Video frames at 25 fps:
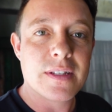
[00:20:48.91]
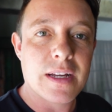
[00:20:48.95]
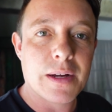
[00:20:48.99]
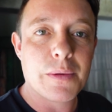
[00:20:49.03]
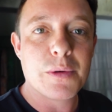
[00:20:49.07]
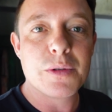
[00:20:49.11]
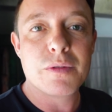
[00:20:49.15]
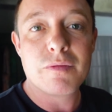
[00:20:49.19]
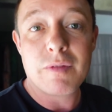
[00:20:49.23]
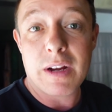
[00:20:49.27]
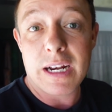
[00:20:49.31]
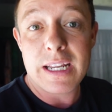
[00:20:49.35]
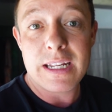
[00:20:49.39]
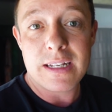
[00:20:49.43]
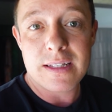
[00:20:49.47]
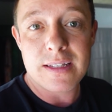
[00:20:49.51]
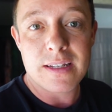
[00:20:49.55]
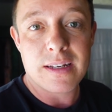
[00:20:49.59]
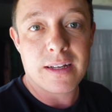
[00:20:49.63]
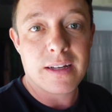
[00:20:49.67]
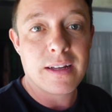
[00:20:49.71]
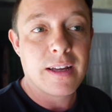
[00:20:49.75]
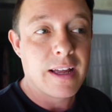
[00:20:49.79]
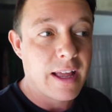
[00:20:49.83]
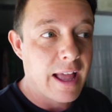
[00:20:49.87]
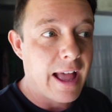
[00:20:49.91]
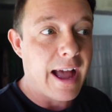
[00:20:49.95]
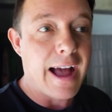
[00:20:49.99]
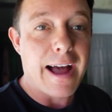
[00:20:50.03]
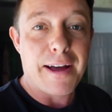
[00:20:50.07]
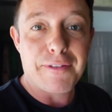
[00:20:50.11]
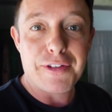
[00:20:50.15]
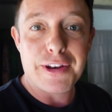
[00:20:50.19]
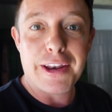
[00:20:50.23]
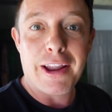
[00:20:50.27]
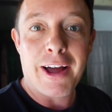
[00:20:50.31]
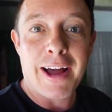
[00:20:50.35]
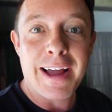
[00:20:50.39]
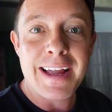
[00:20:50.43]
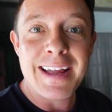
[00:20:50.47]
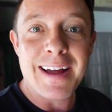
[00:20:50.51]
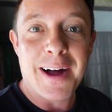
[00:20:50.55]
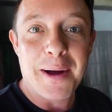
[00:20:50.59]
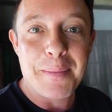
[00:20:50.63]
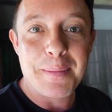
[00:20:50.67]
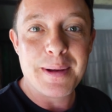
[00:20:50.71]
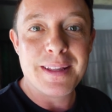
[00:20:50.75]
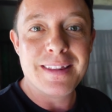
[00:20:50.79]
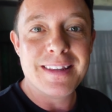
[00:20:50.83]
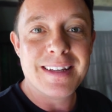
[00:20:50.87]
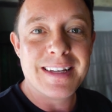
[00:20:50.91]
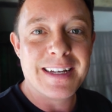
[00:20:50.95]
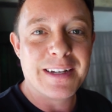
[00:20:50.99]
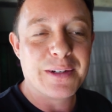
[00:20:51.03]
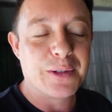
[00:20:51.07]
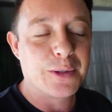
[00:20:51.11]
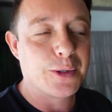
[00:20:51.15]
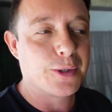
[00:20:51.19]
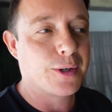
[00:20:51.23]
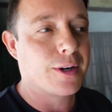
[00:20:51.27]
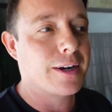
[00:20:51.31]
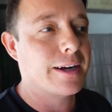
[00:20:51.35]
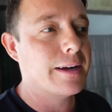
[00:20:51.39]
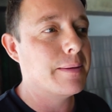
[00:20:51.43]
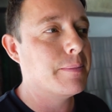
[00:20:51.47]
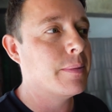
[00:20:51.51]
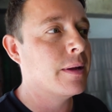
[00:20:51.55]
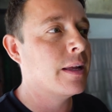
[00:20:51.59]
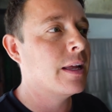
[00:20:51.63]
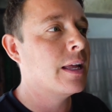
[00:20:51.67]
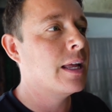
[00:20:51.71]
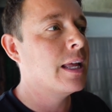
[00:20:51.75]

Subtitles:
I was ready to have a night up in the hill tribe.